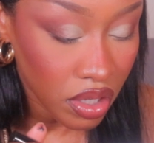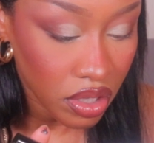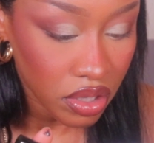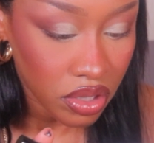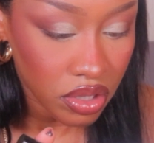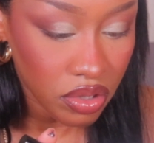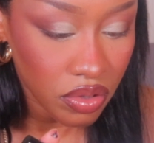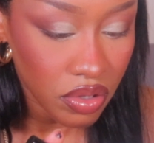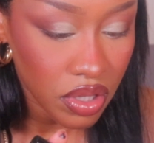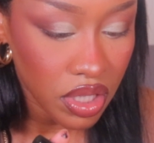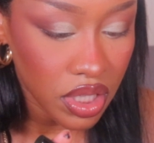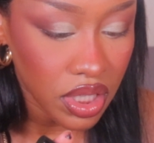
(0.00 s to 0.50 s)

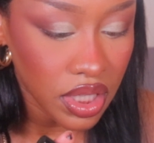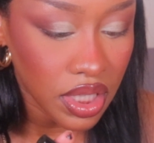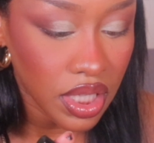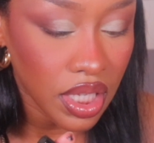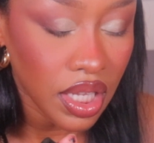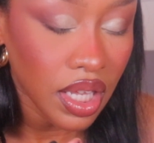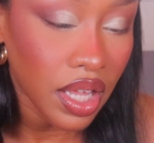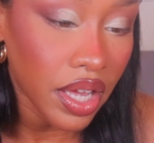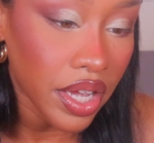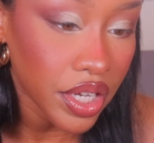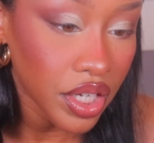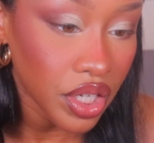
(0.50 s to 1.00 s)
So this
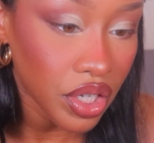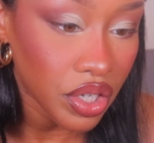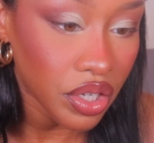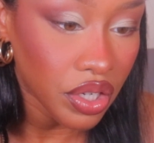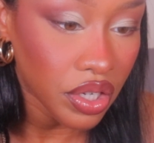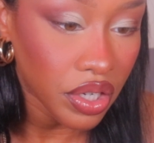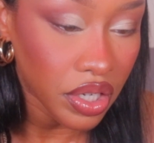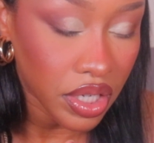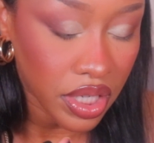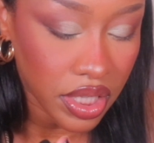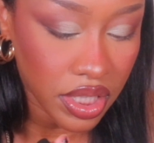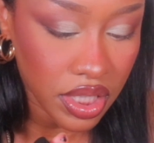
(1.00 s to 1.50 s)

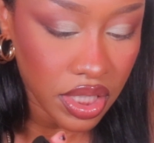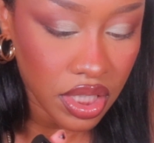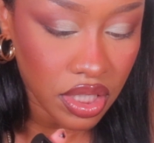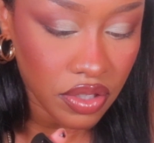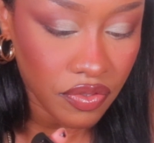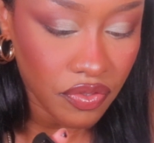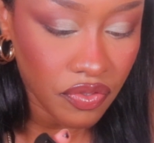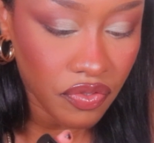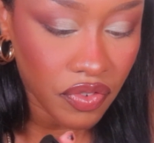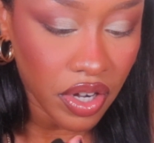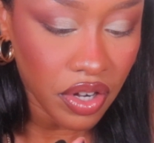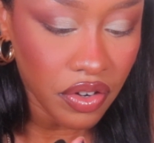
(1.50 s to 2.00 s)
liner, it's
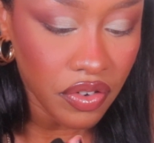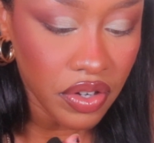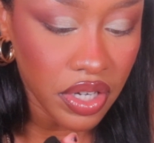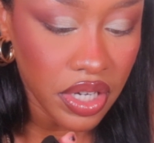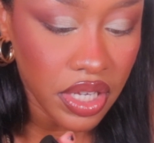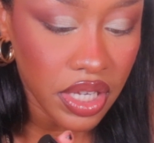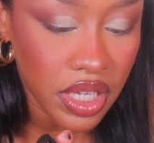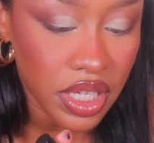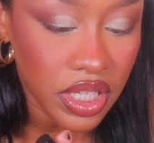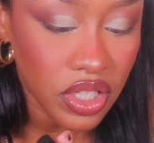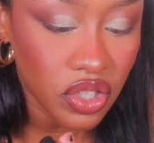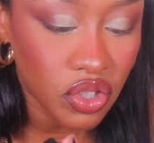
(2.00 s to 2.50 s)

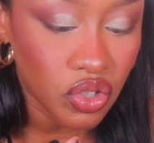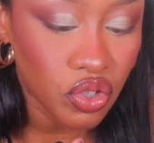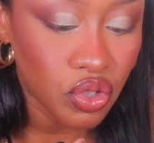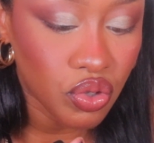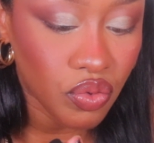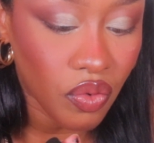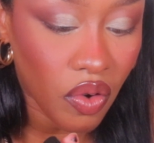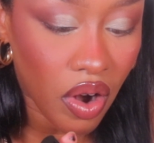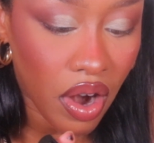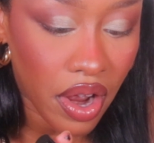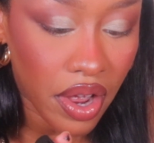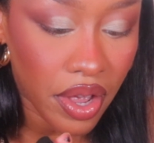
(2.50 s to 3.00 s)

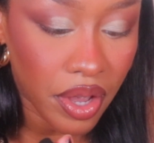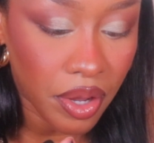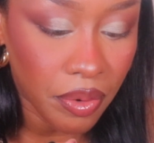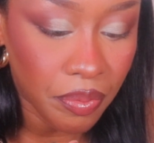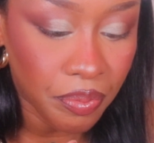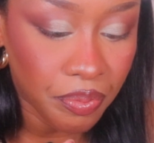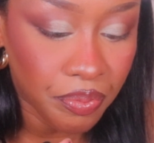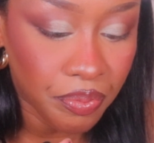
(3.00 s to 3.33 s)
dry.